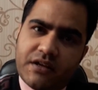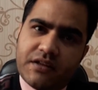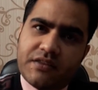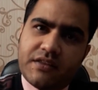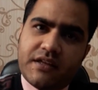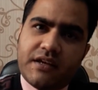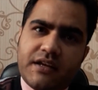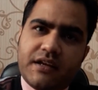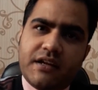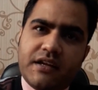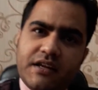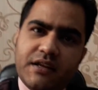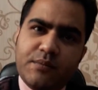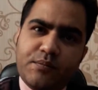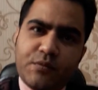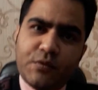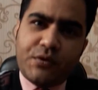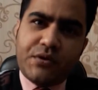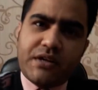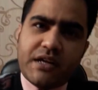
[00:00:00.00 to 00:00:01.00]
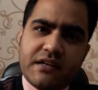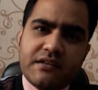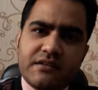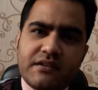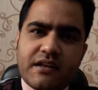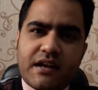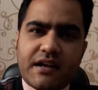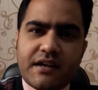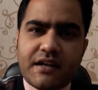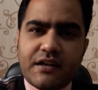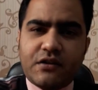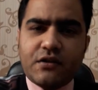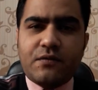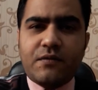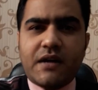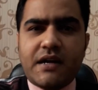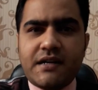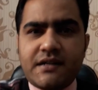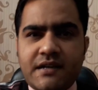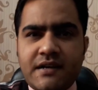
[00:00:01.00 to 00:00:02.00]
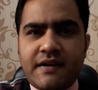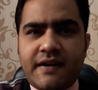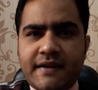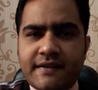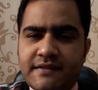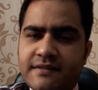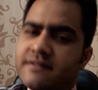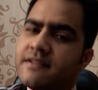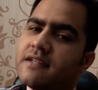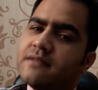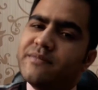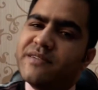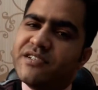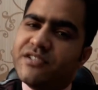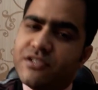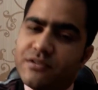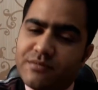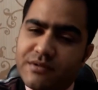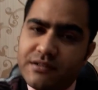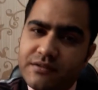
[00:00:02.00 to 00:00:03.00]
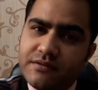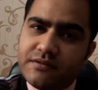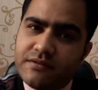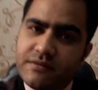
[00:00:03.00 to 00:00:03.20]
the input tax credit of entry tax is admissible,